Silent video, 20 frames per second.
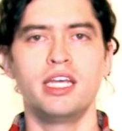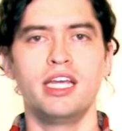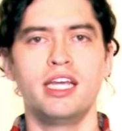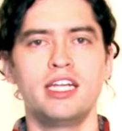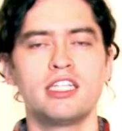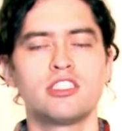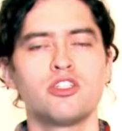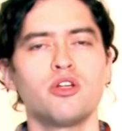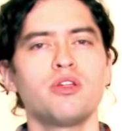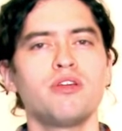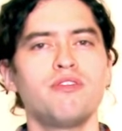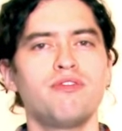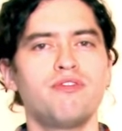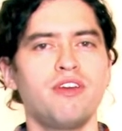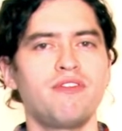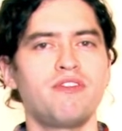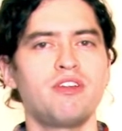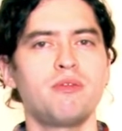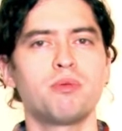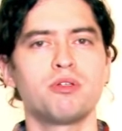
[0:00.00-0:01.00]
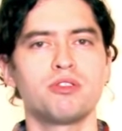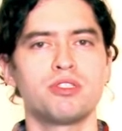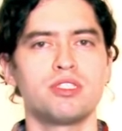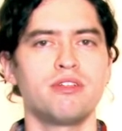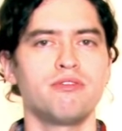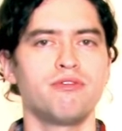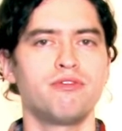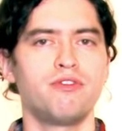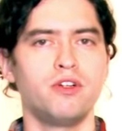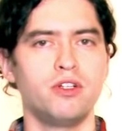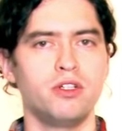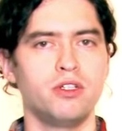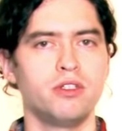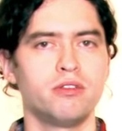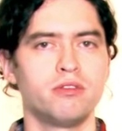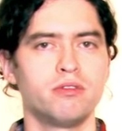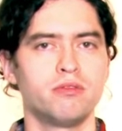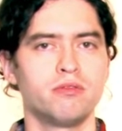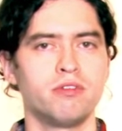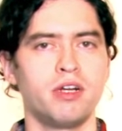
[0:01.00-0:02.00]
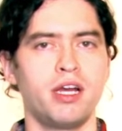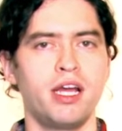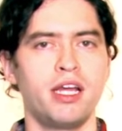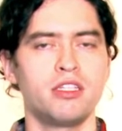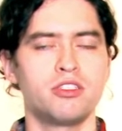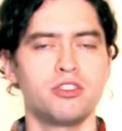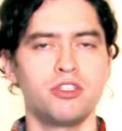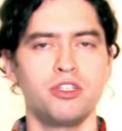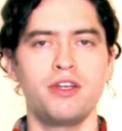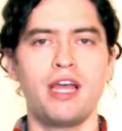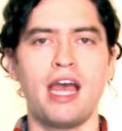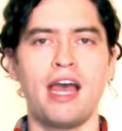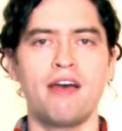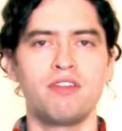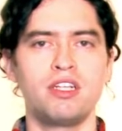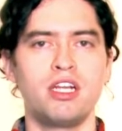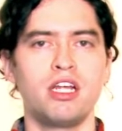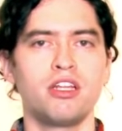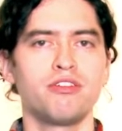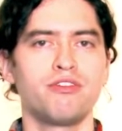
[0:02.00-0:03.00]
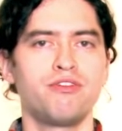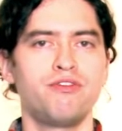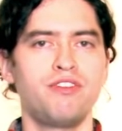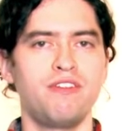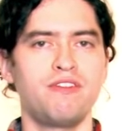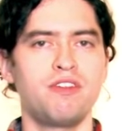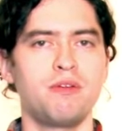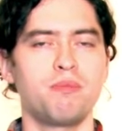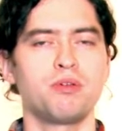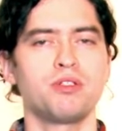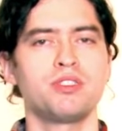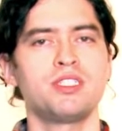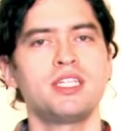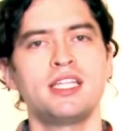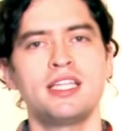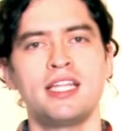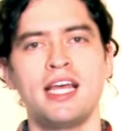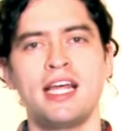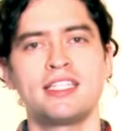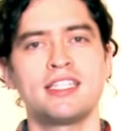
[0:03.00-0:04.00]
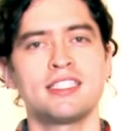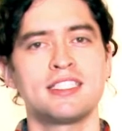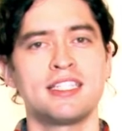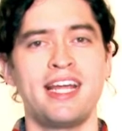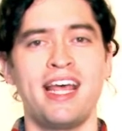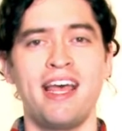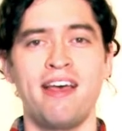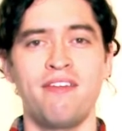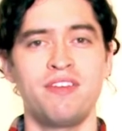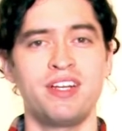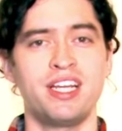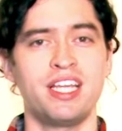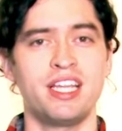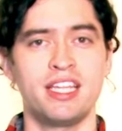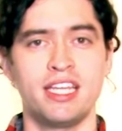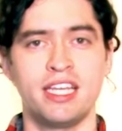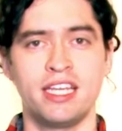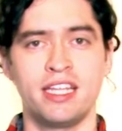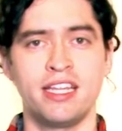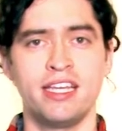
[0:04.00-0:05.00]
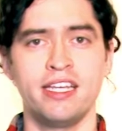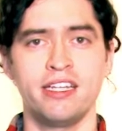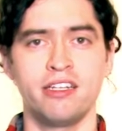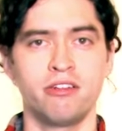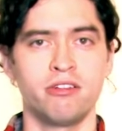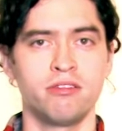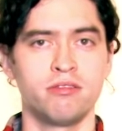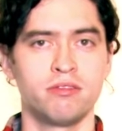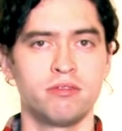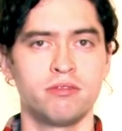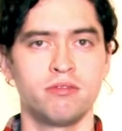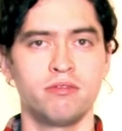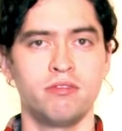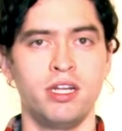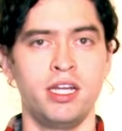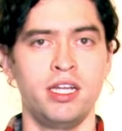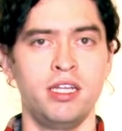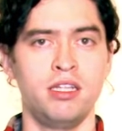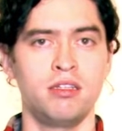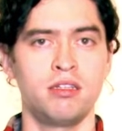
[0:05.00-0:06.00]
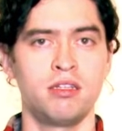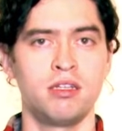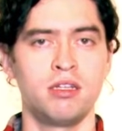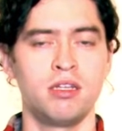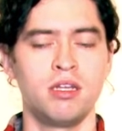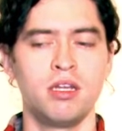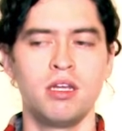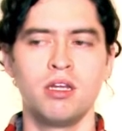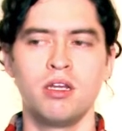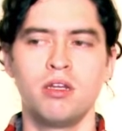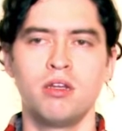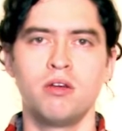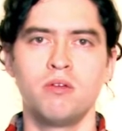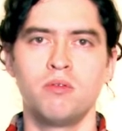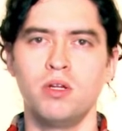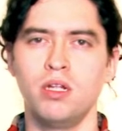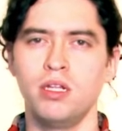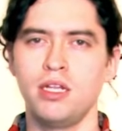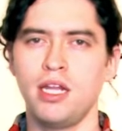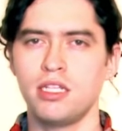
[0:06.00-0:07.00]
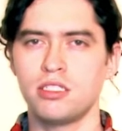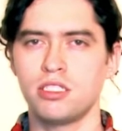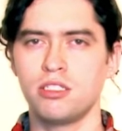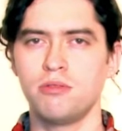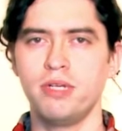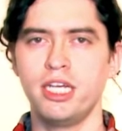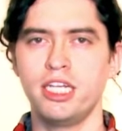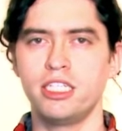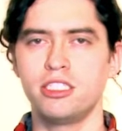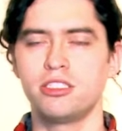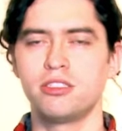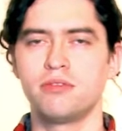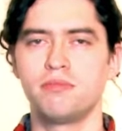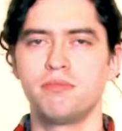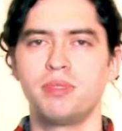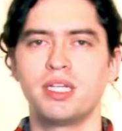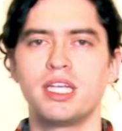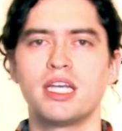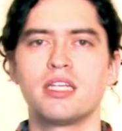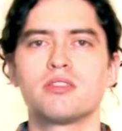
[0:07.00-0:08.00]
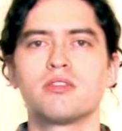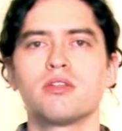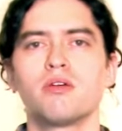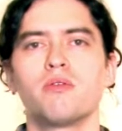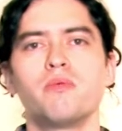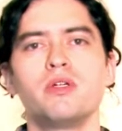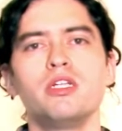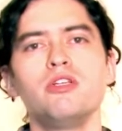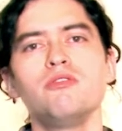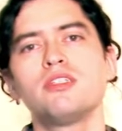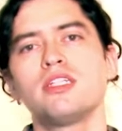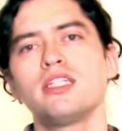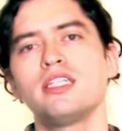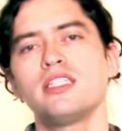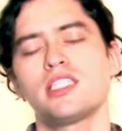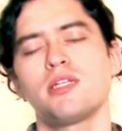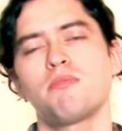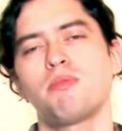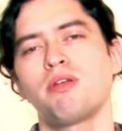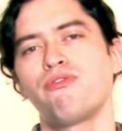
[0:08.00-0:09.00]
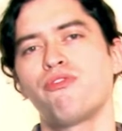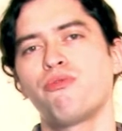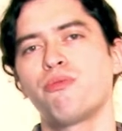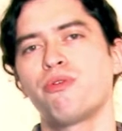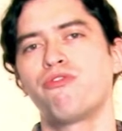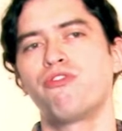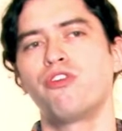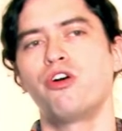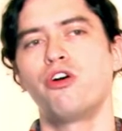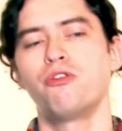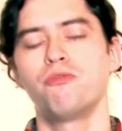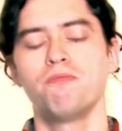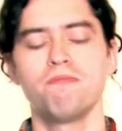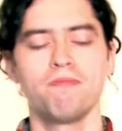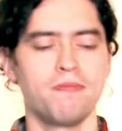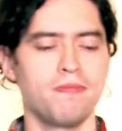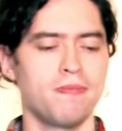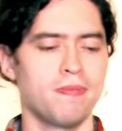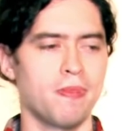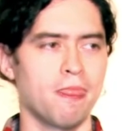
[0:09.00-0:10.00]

and it's only 50% full, right? So you have another 50% that doesn't have anything there, right? Well, not so much because when you delete something from your phone,